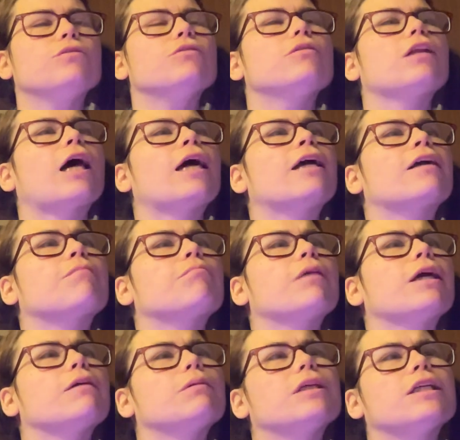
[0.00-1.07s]
like
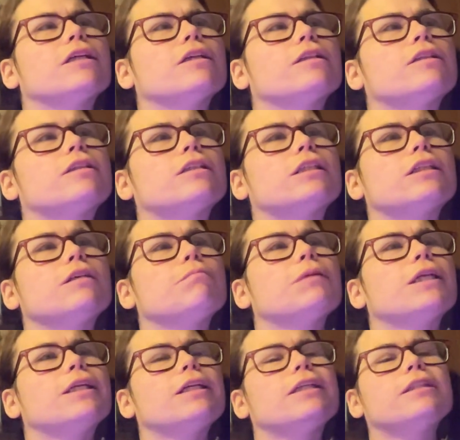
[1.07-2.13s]
maybe 30
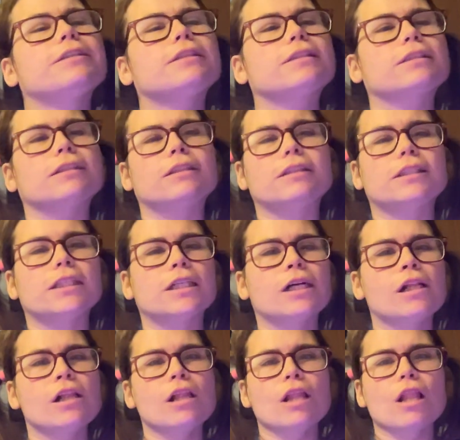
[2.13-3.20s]
minutes or
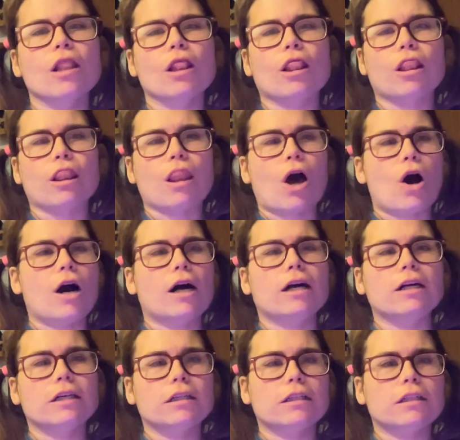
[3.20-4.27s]

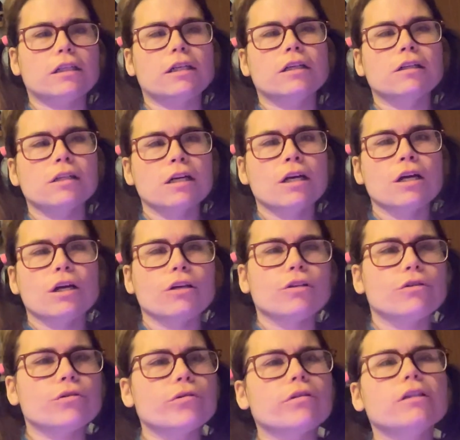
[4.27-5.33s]
longer.
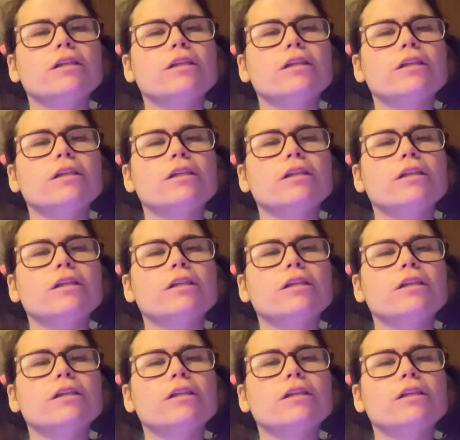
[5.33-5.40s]
You could